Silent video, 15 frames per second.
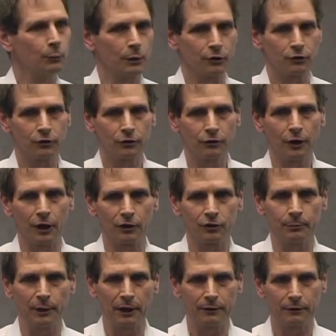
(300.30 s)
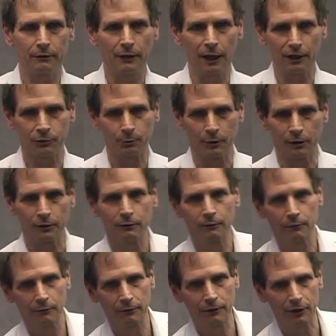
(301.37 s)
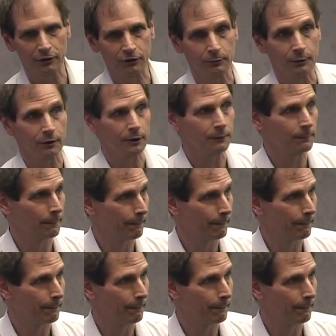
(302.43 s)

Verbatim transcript: which talks about expert testimony.